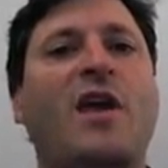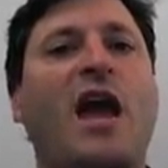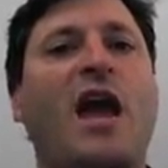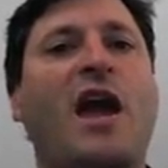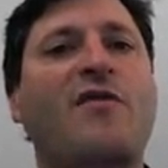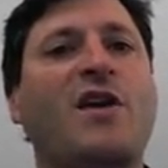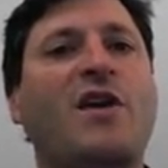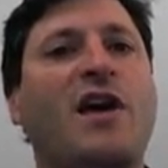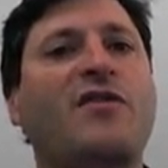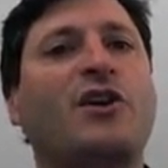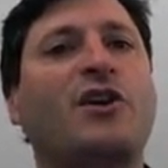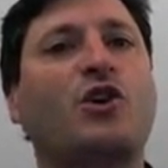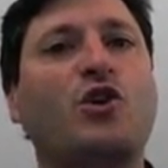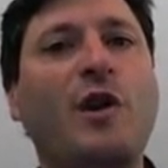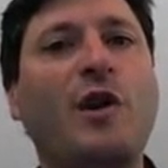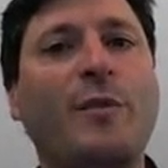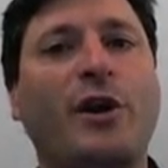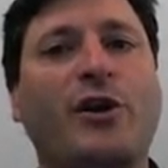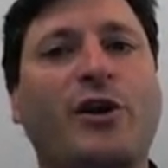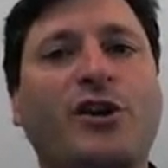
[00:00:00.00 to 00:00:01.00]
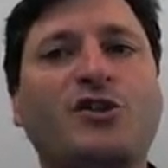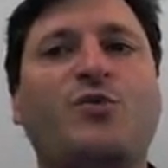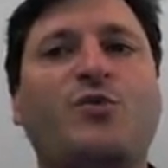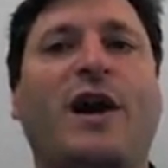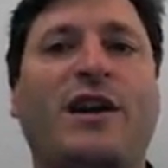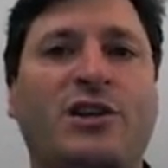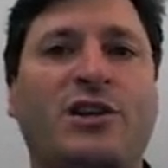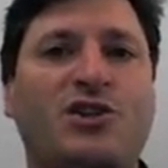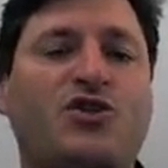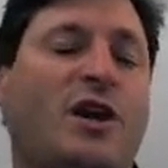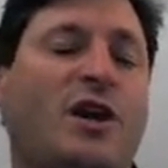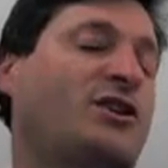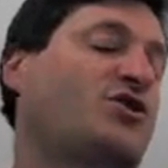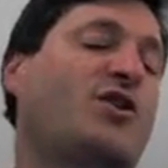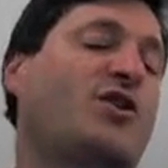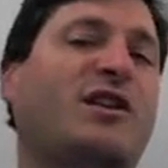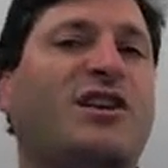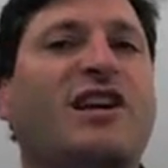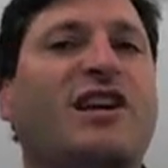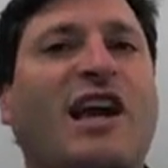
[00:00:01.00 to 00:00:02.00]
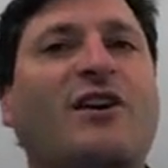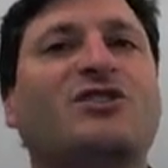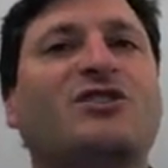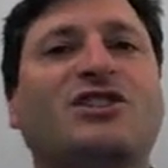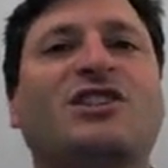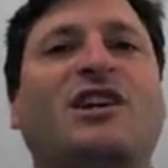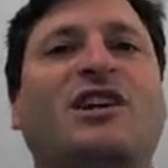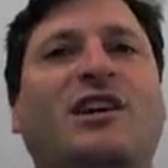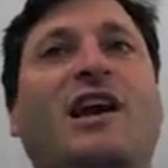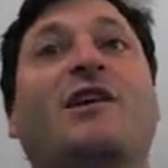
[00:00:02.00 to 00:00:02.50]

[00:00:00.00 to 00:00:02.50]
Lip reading: and then the criminals went and tried to drain the accounts.